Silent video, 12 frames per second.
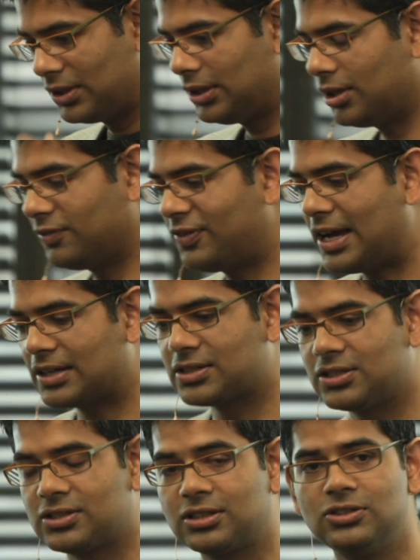The fact
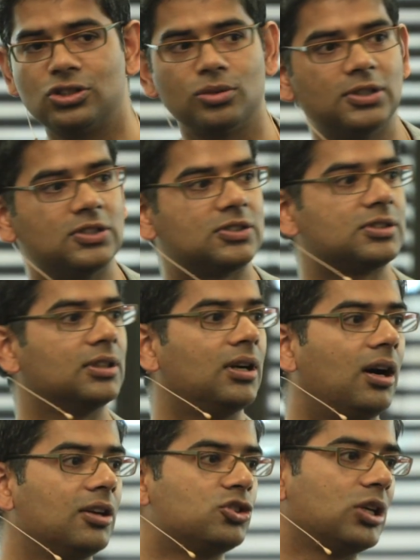is consumers
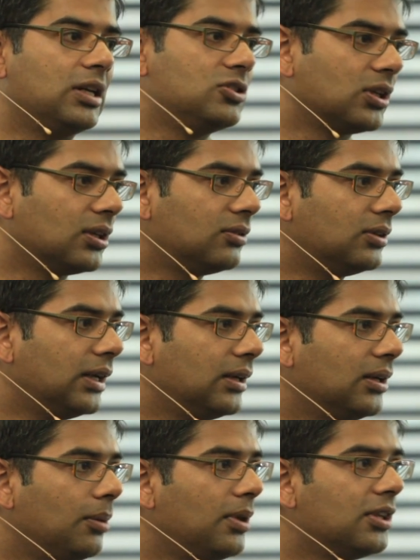are changing,
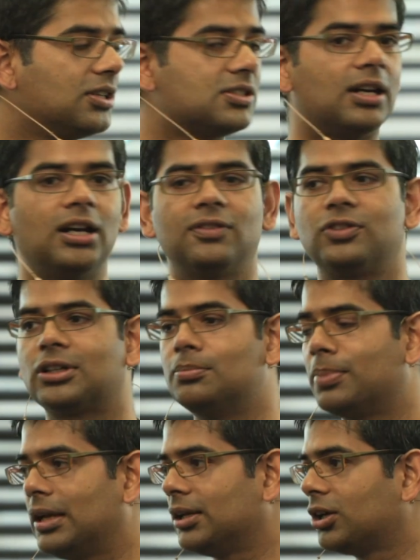right? I mean, the desire for
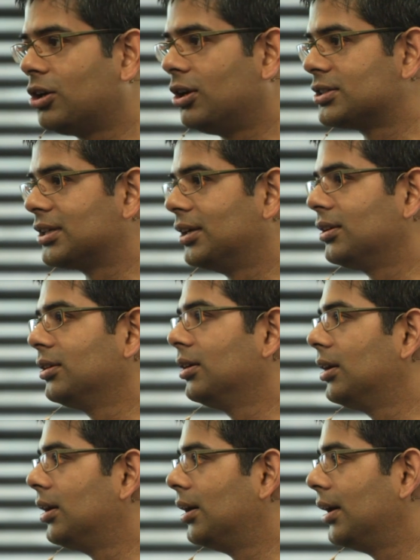compelling content,
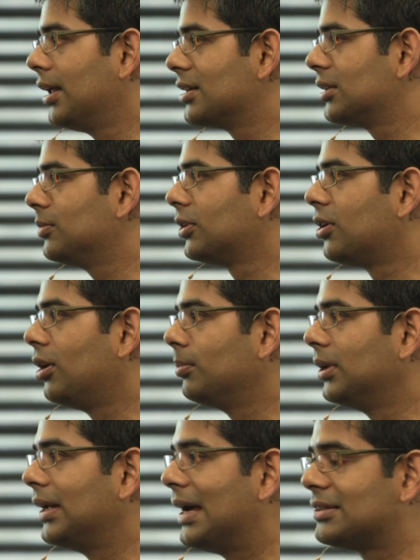entertainment
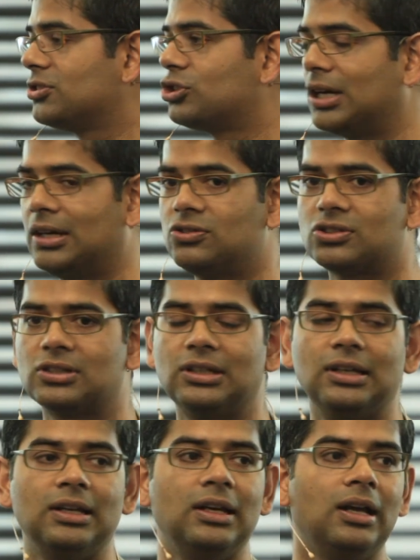content hasn't changed.
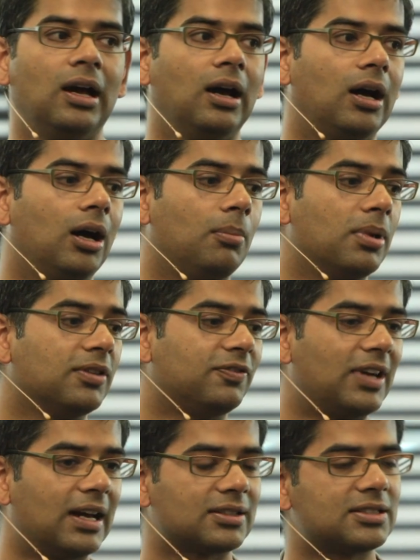But the
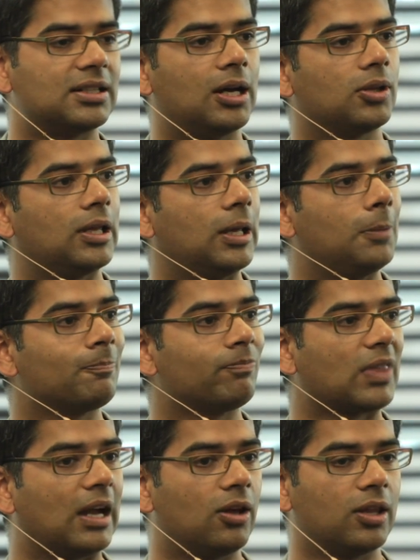fact is how they
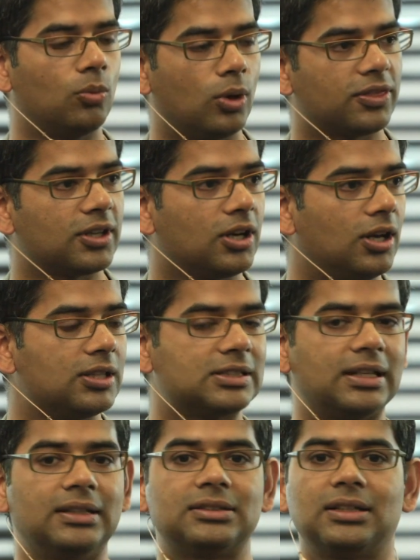want the
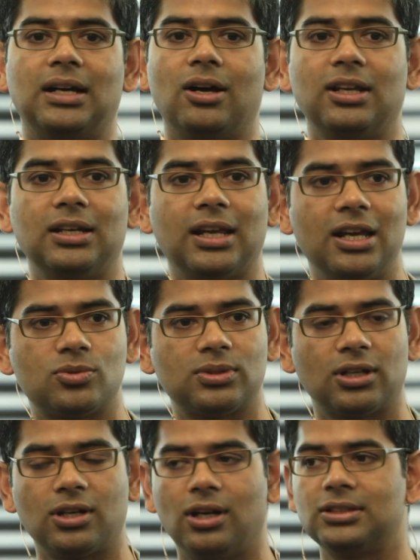content, how they engage with
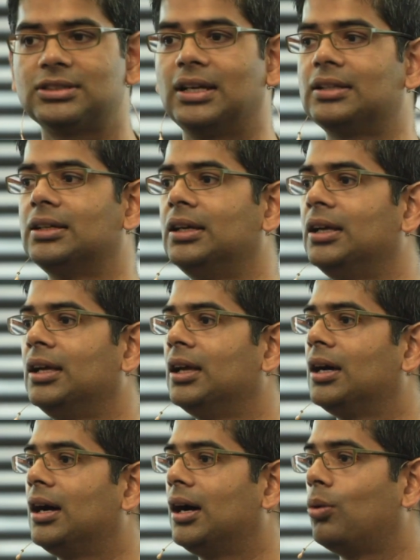the content,
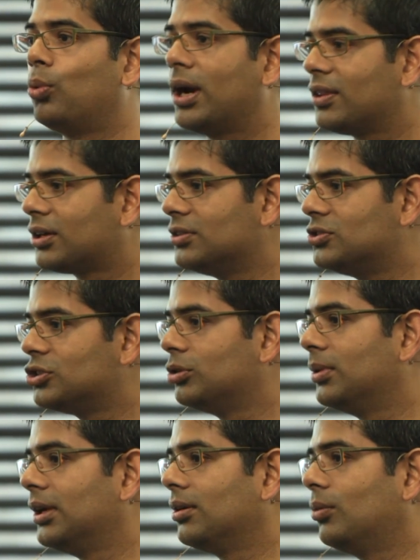where they
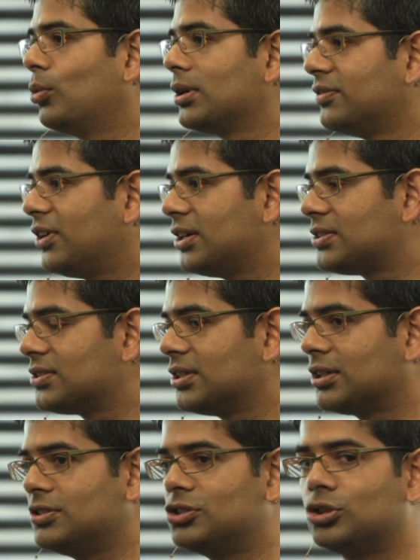consume it, what devices they
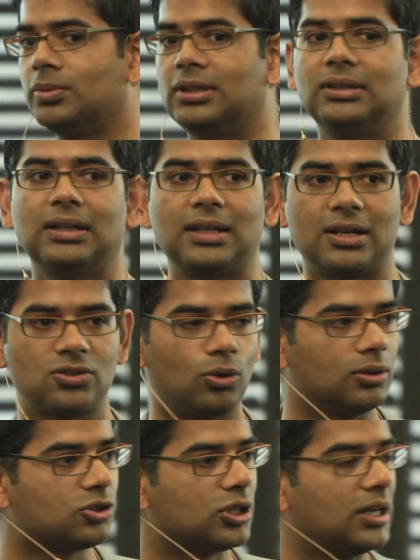consume it, that has
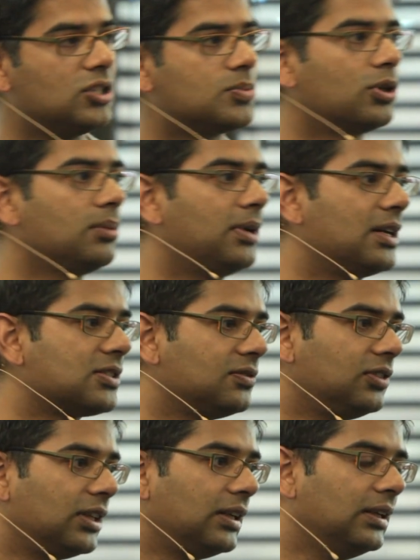all changed pretty
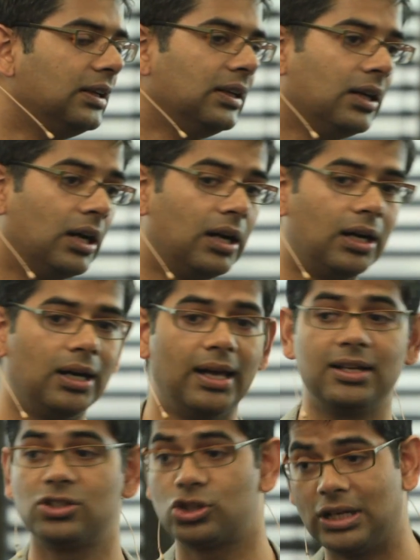massively.
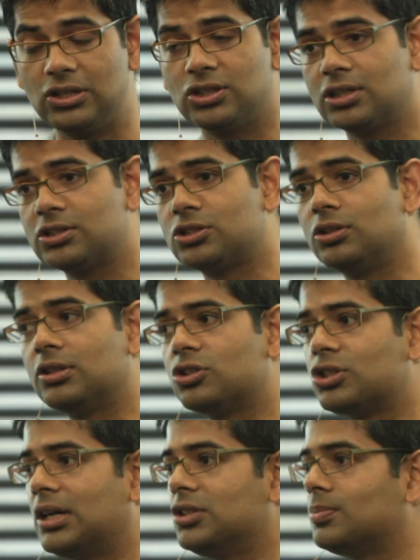And is changing, continuing to
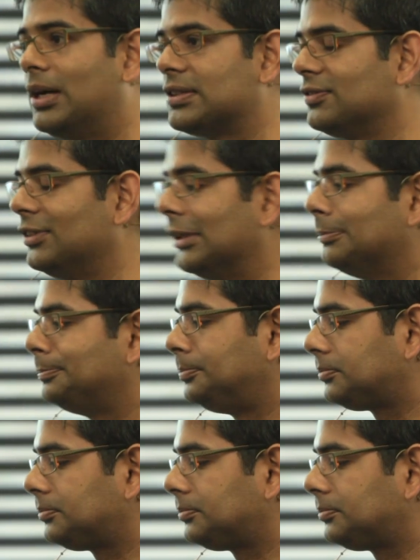change massively.